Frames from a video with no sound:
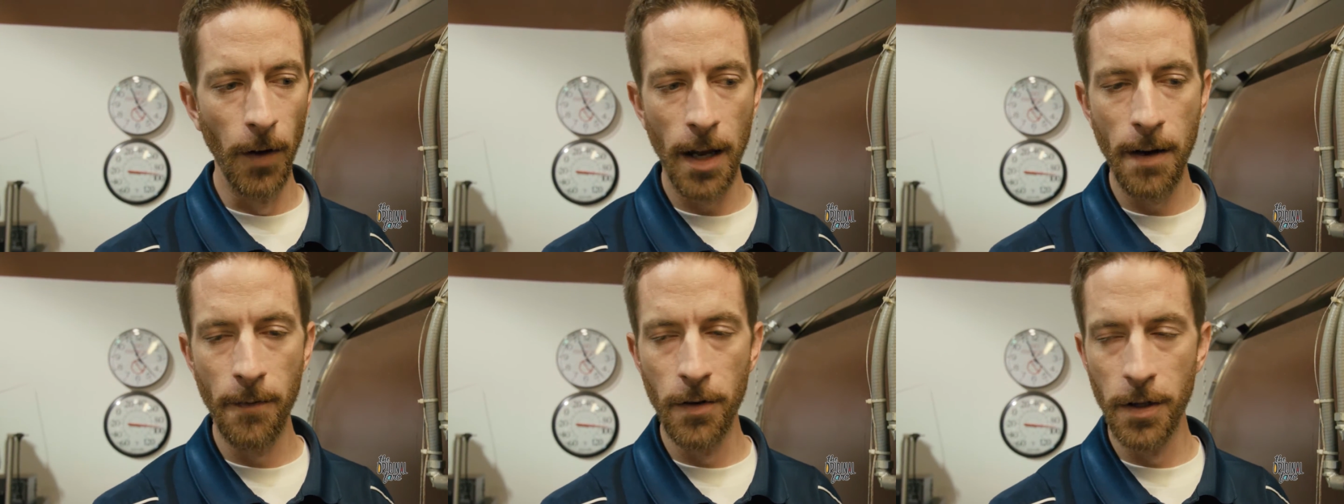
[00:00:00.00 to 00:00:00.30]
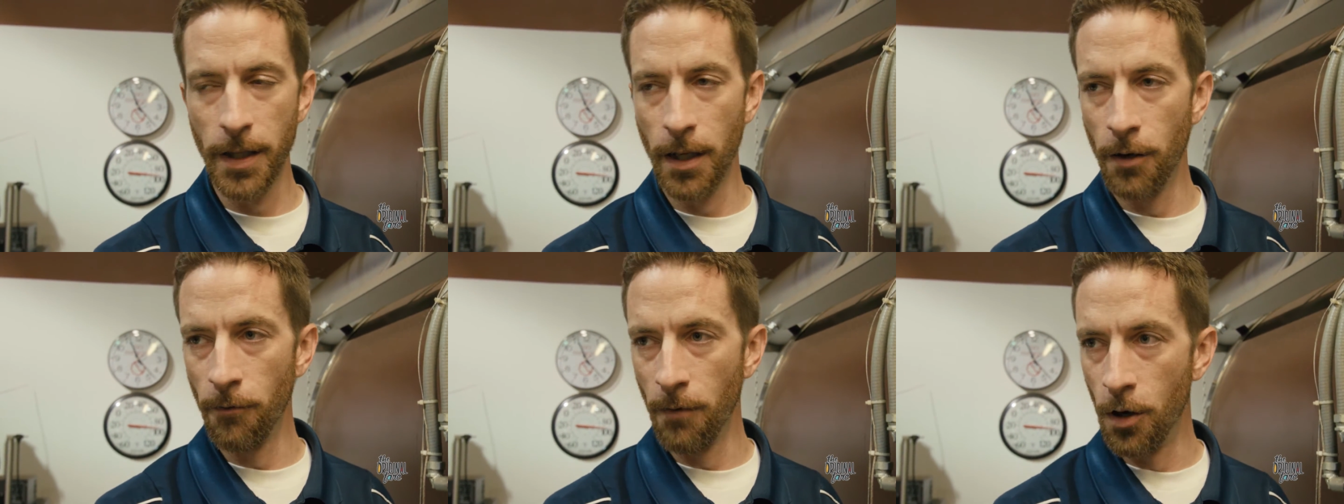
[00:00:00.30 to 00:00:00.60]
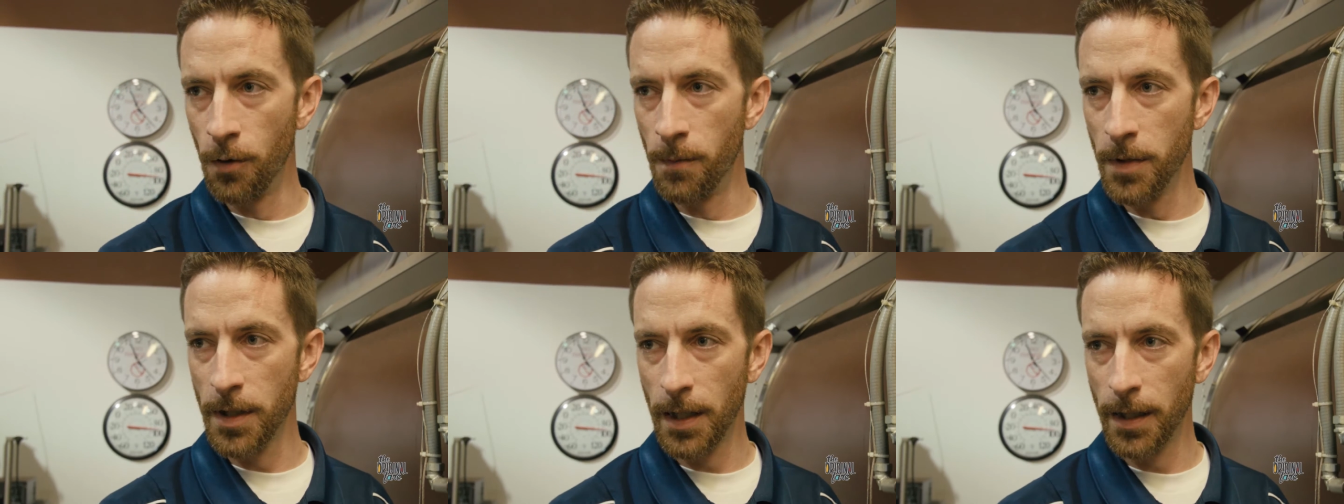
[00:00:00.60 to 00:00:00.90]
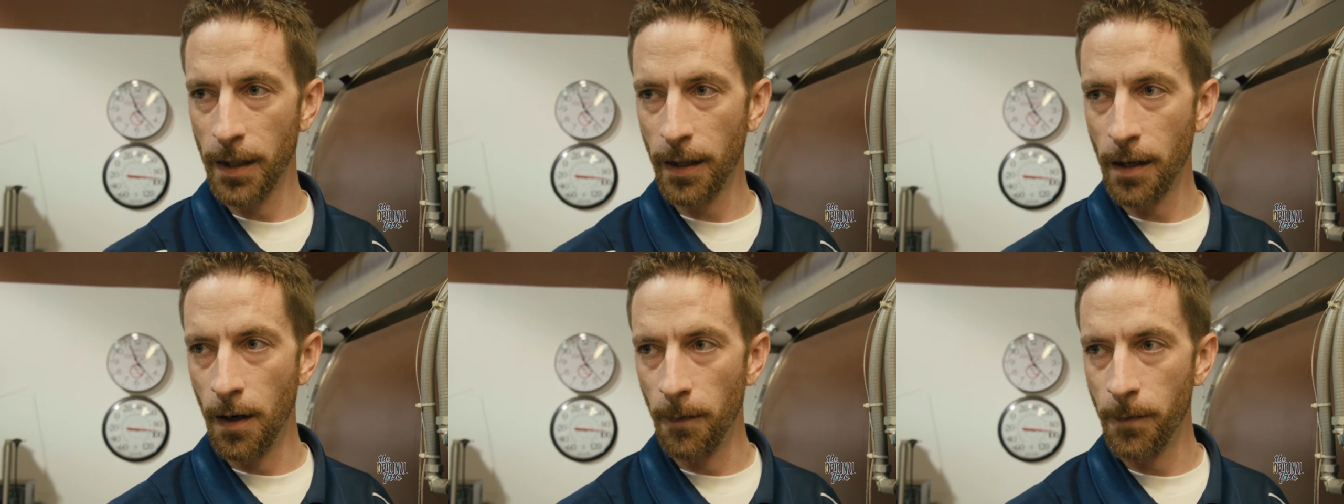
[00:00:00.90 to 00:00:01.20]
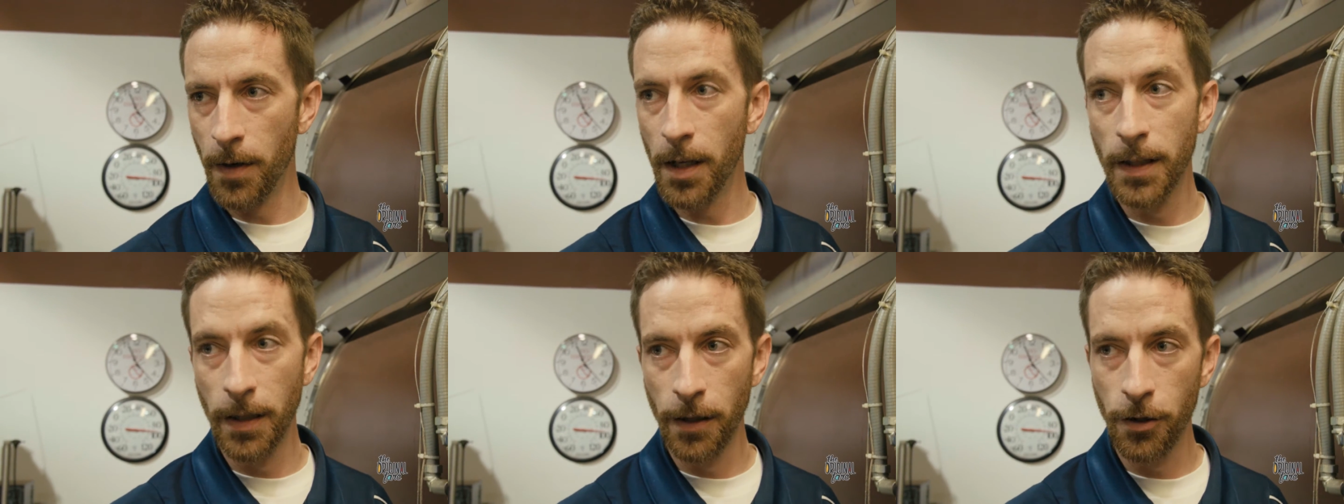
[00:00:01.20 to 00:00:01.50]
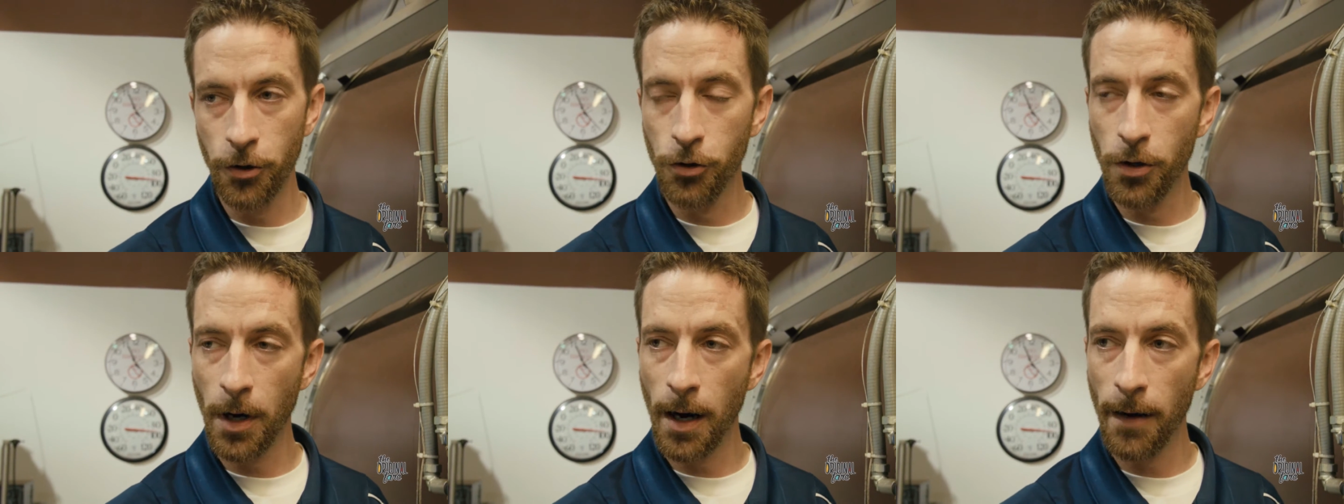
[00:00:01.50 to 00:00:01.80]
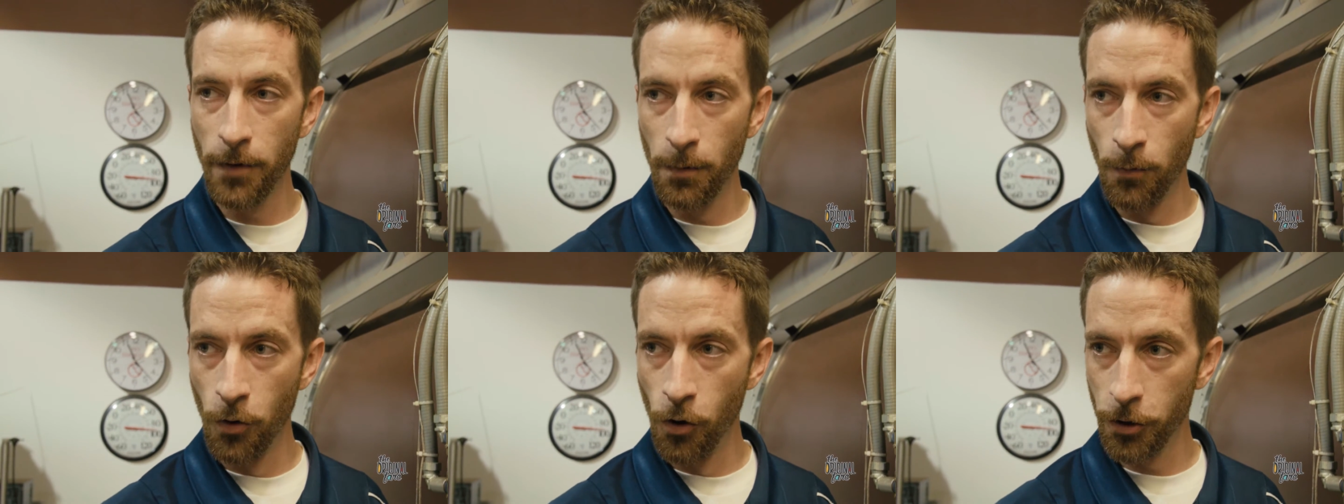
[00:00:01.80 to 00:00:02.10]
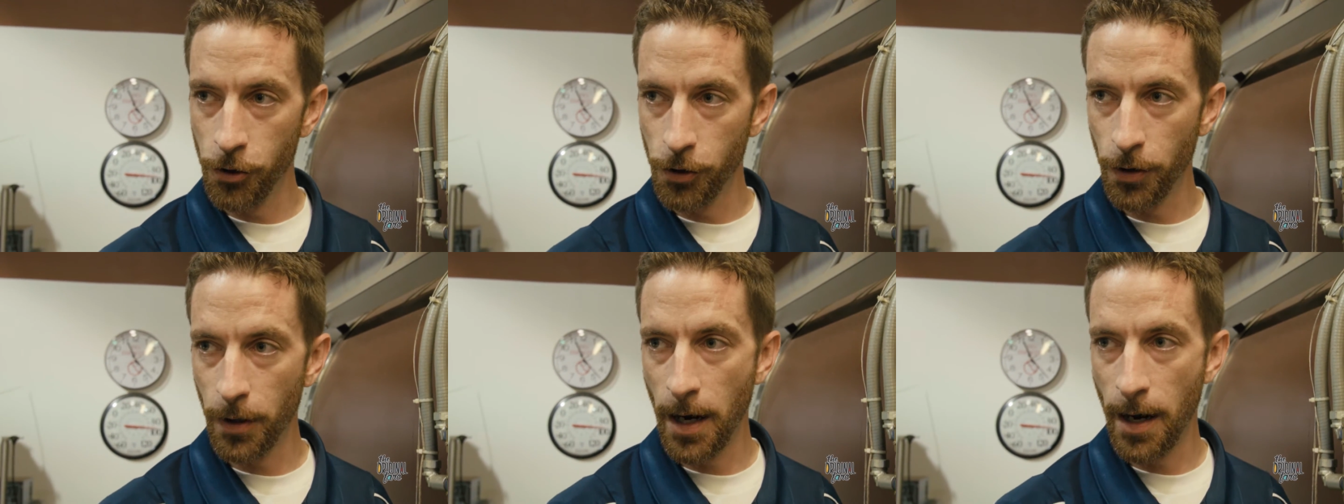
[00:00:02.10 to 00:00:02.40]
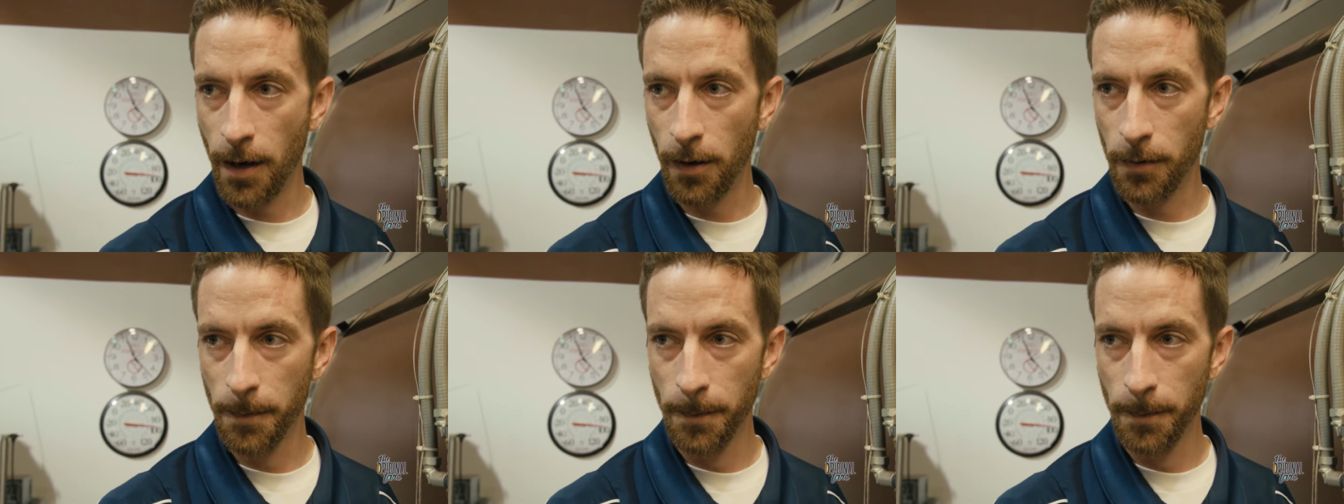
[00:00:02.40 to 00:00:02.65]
flavors and aromas in the coffee until you drive the moisture out.